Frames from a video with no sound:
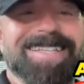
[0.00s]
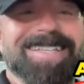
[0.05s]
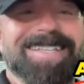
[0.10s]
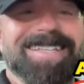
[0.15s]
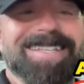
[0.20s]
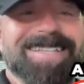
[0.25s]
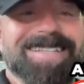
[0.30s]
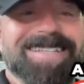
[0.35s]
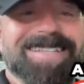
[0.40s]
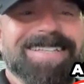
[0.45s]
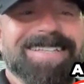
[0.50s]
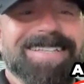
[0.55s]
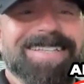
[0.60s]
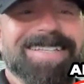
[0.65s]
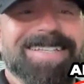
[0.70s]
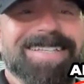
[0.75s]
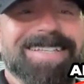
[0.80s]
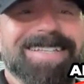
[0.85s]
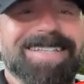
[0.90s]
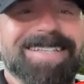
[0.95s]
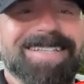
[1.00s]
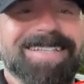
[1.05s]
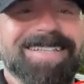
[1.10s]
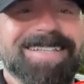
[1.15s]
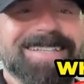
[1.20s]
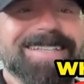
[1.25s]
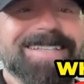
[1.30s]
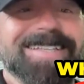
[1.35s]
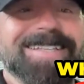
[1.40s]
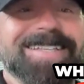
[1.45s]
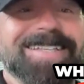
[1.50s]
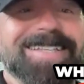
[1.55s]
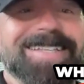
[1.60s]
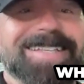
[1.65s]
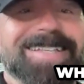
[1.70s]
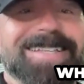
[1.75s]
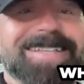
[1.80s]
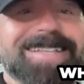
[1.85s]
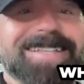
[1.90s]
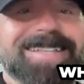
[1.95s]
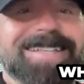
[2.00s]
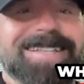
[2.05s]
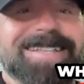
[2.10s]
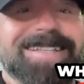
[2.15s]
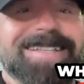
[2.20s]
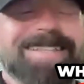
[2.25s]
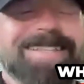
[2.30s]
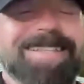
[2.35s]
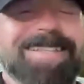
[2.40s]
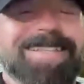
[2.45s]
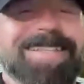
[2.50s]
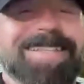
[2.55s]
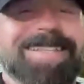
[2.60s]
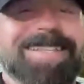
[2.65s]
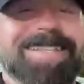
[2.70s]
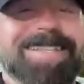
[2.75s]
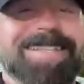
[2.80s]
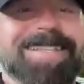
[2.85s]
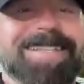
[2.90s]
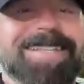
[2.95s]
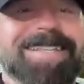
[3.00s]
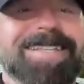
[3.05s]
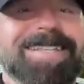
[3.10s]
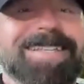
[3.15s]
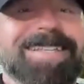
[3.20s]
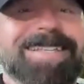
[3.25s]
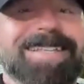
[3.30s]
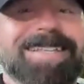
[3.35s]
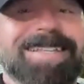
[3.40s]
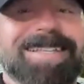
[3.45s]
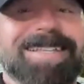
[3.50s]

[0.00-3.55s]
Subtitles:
[no speech]